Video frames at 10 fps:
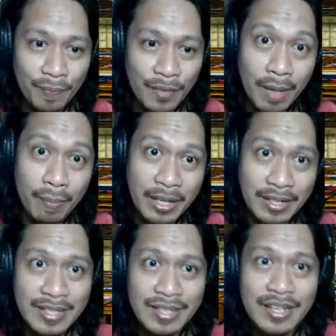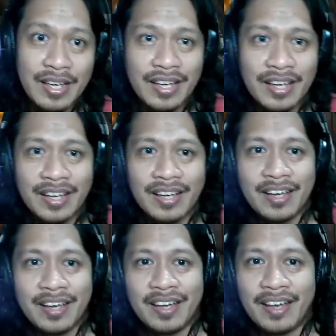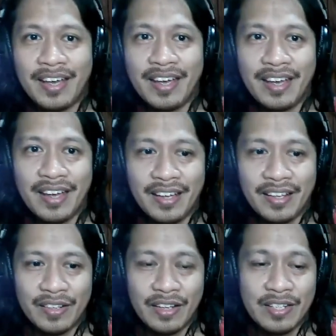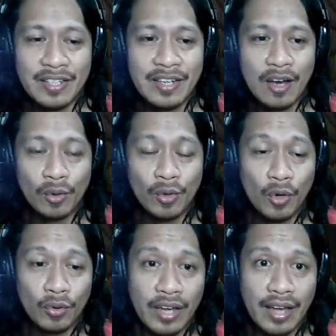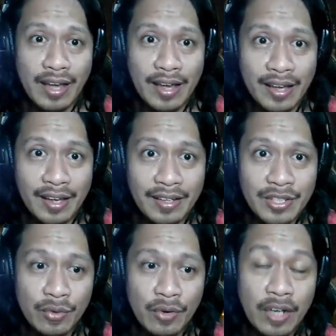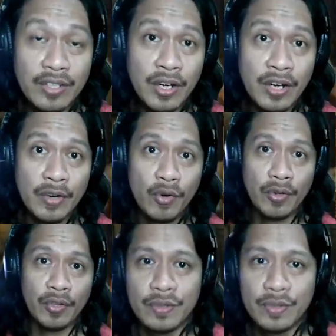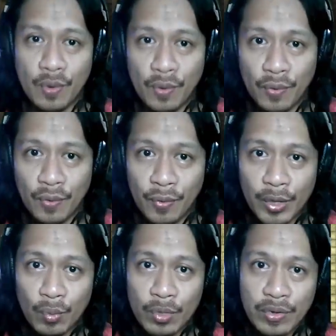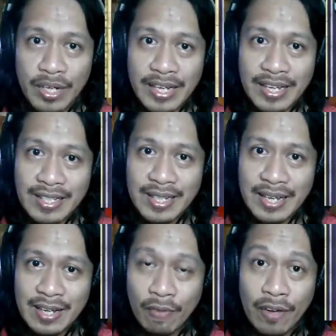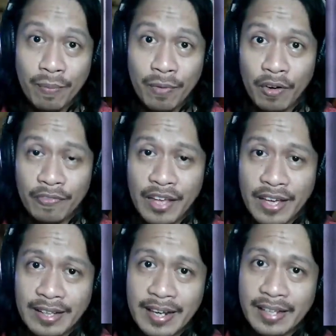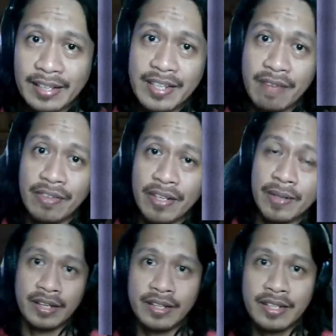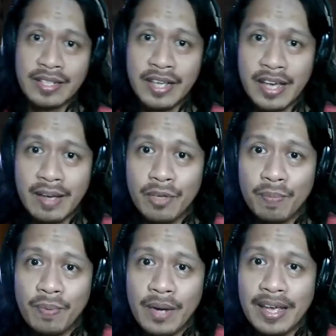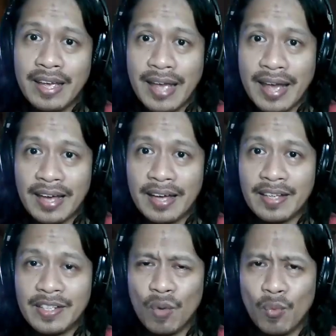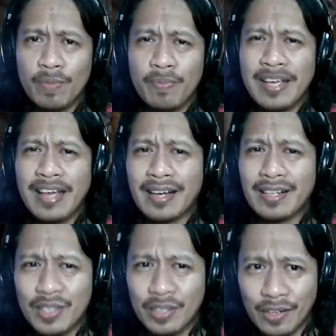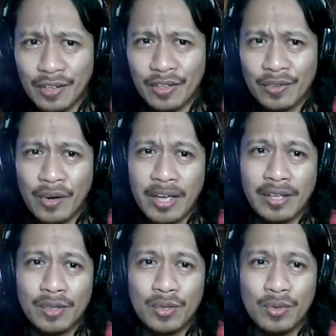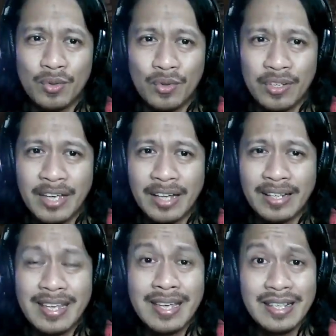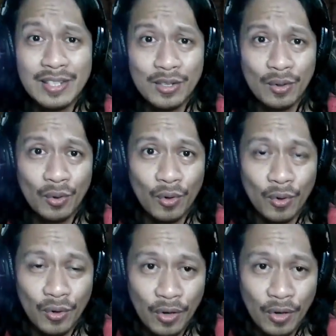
Lemmings, and it's now known as Rockstar North. So it was released in November of 1997. In this game, you play as a would-be gangster trying to get his or